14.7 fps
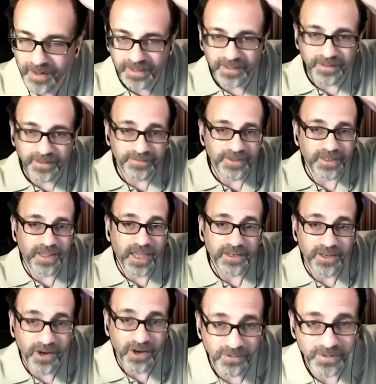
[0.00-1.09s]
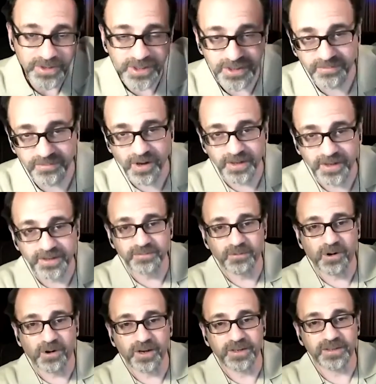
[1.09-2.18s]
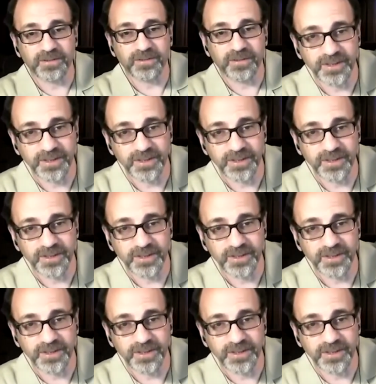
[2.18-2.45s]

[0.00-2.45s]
He lived in Glencoe, which is one. Oh, okay.